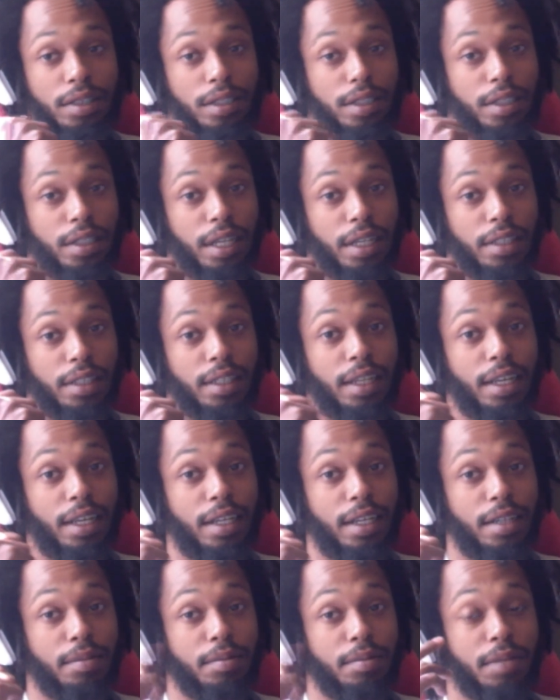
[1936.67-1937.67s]
like
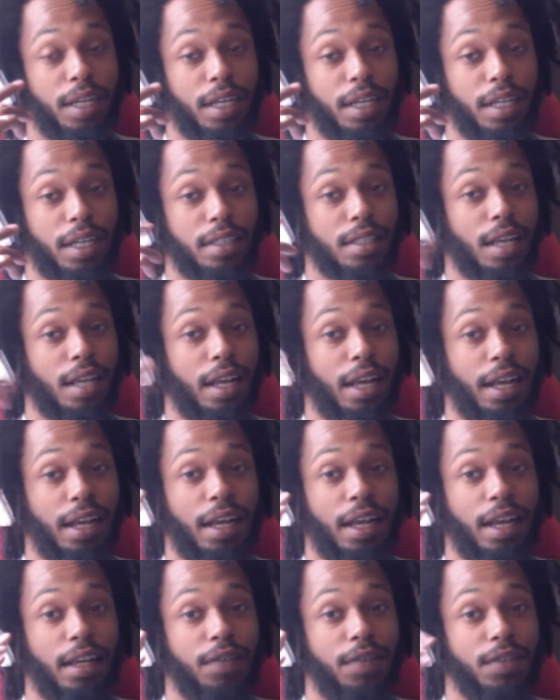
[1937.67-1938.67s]
damn like it's like I
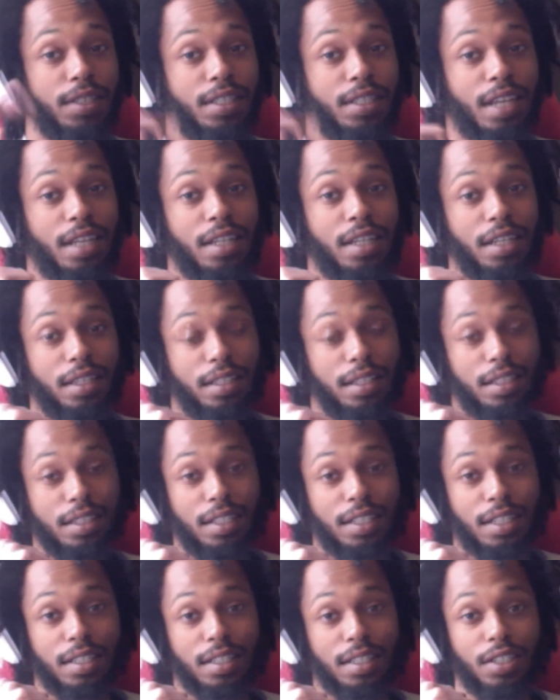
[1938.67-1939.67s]
can't even say nothing because
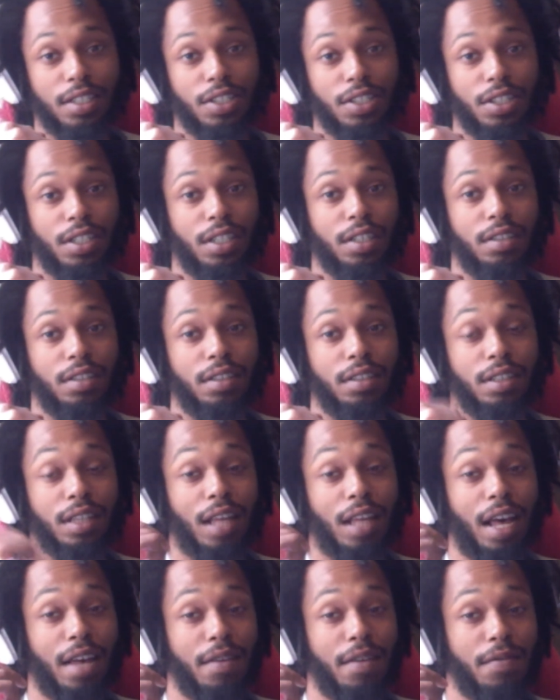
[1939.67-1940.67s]
that's such a good
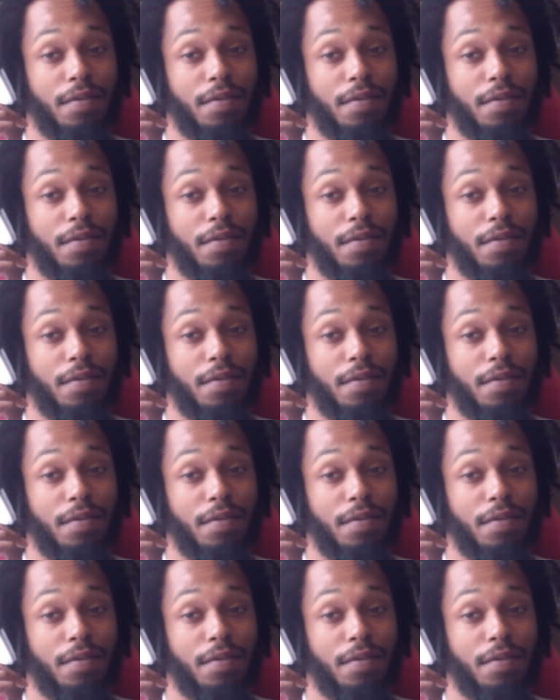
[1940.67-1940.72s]
life